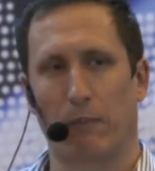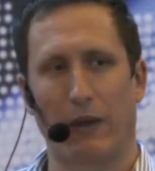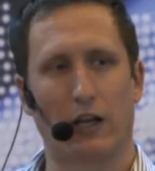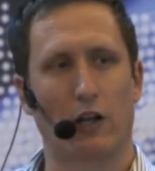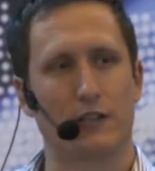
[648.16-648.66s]

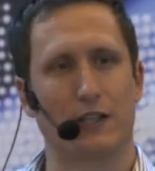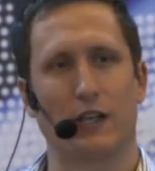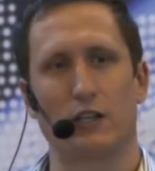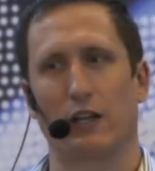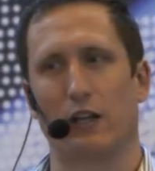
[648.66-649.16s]
pay close
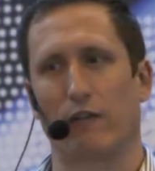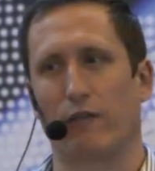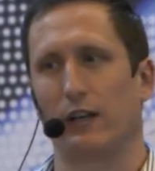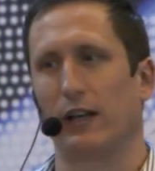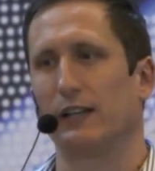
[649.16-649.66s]
attention at the
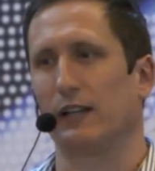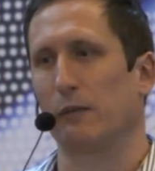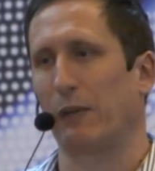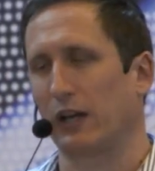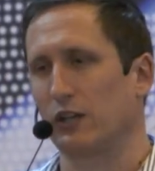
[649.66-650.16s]
front end that
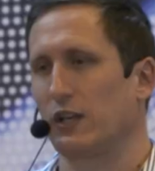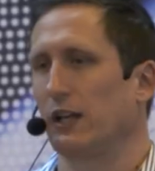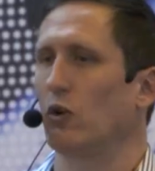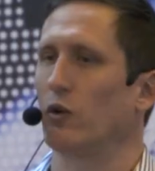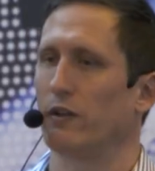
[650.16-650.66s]
the
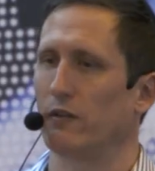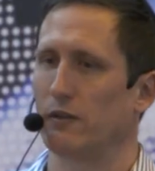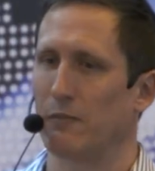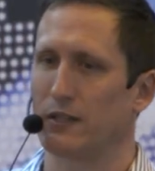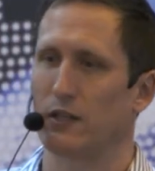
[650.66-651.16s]
packaging or
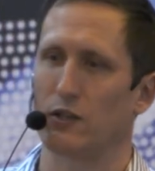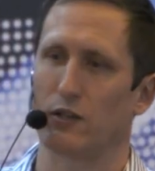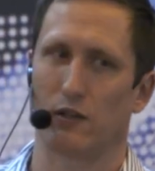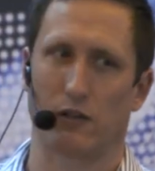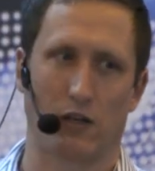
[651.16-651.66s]
the messages
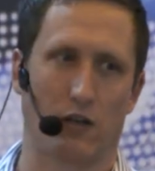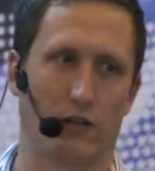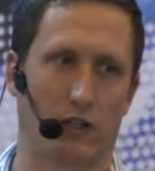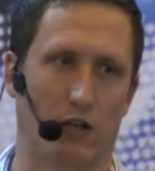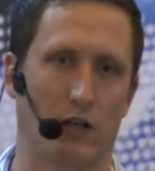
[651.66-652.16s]

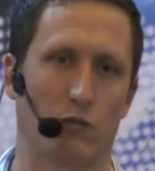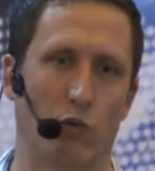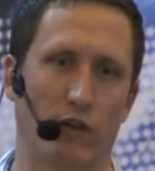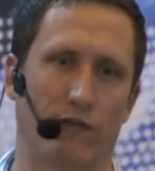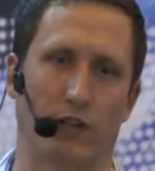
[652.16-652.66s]
on the cards
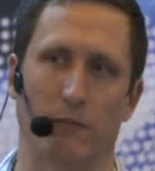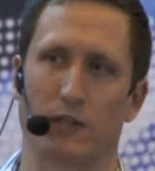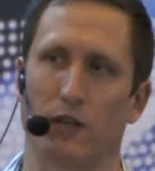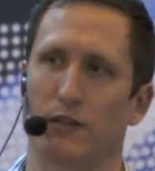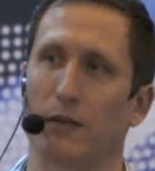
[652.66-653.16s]
work for them.
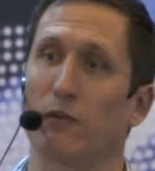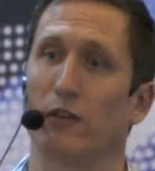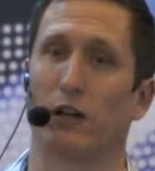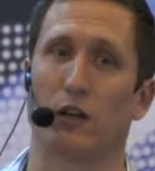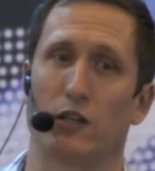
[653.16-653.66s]
So some of
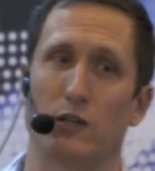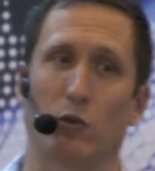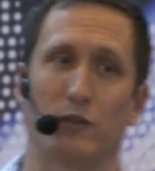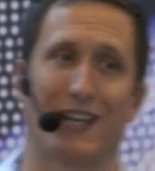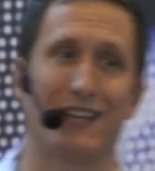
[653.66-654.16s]
our countries
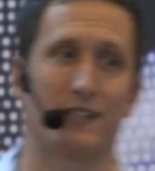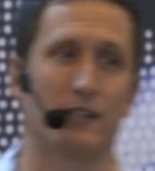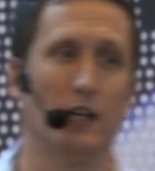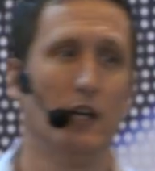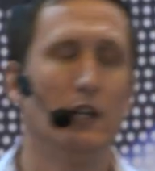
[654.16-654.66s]
will
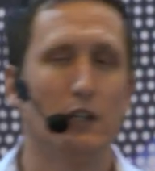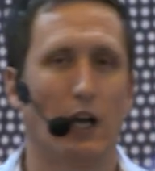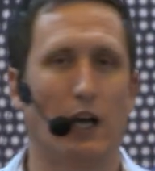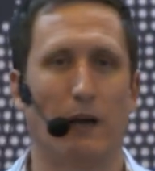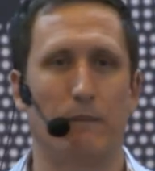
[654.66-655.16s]
test
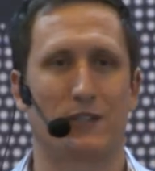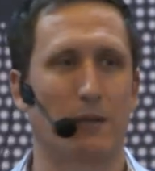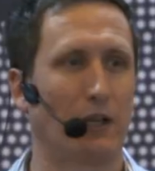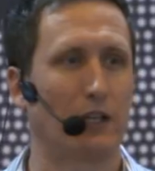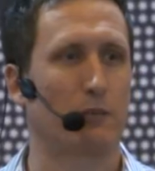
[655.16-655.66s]

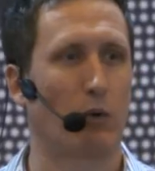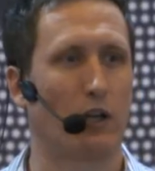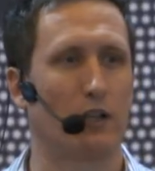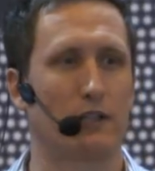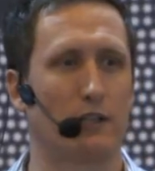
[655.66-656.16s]
some English
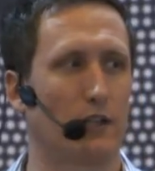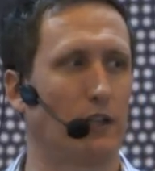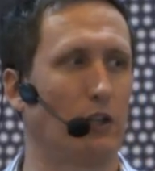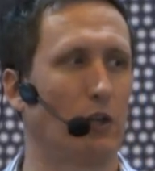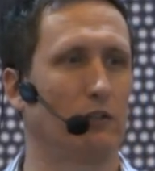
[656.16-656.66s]
products, and so
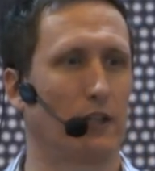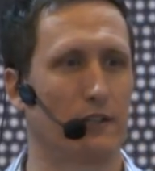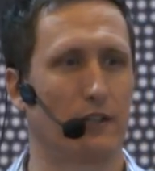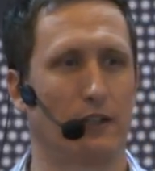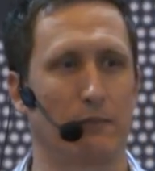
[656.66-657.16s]
they don't
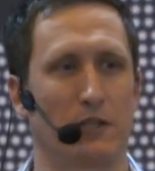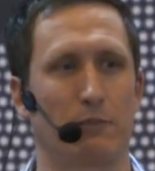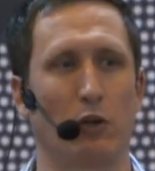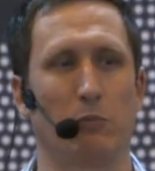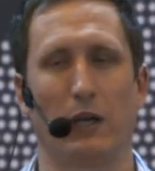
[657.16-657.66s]
get something
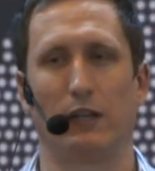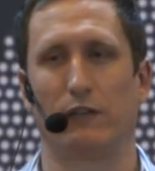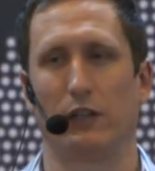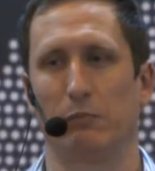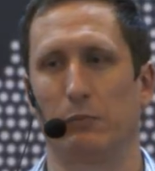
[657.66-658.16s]
bespoke made
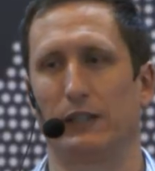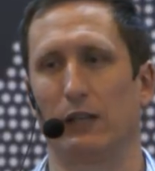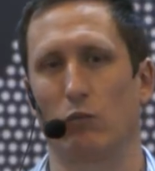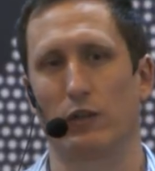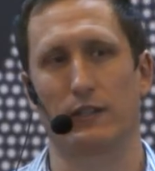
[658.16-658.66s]
for them. But
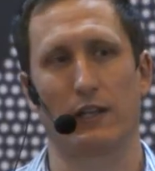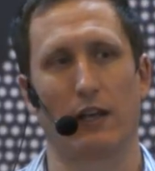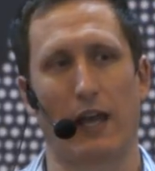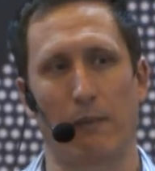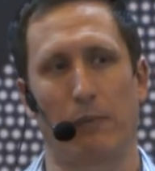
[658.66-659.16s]
then once
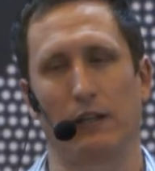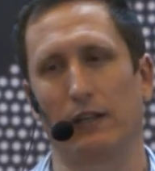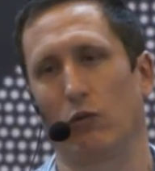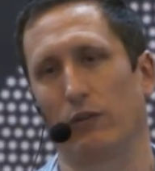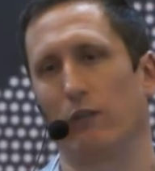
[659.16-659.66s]
they're happy,
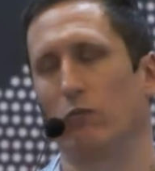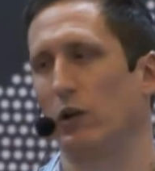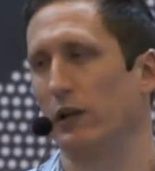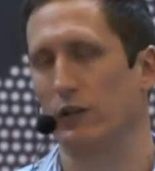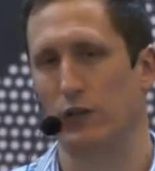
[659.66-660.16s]
they'll then
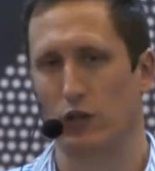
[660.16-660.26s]
roll it into